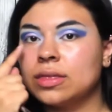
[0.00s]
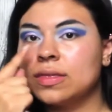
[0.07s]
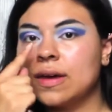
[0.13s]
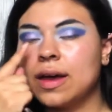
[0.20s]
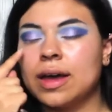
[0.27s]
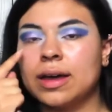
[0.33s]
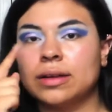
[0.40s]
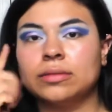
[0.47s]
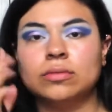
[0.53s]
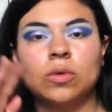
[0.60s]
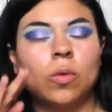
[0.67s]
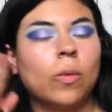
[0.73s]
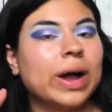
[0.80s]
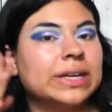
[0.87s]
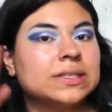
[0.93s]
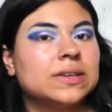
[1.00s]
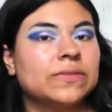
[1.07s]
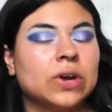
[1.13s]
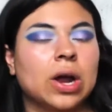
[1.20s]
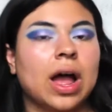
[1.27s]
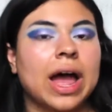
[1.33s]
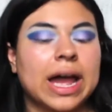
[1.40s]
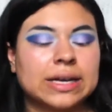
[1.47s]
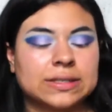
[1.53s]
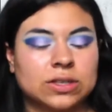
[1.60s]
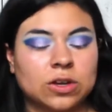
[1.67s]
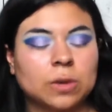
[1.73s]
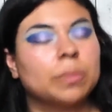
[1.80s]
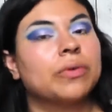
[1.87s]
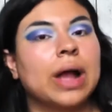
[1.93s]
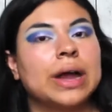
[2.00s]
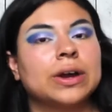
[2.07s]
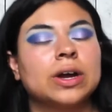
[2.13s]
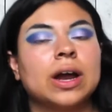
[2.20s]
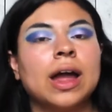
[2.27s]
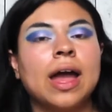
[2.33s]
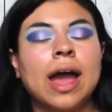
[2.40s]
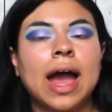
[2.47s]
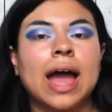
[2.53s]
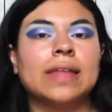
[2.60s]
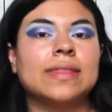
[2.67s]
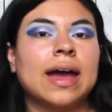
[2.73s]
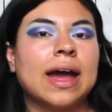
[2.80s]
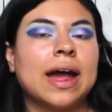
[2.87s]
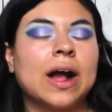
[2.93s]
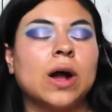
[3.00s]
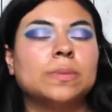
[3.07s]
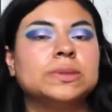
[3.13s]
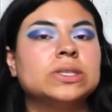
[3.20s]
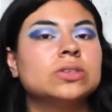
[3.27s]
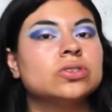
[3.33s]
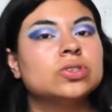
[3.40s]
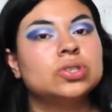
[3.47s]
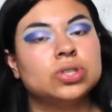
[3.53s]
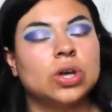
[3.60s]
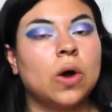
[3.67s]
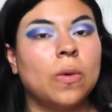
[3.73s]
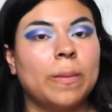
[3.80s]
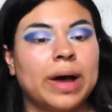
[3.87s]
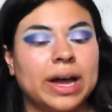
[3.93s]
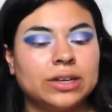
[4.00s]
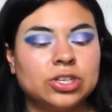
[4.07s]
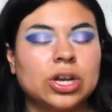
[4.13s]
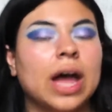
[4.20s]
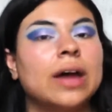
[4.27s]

The whites of your eyes look brighter, and that helps so much.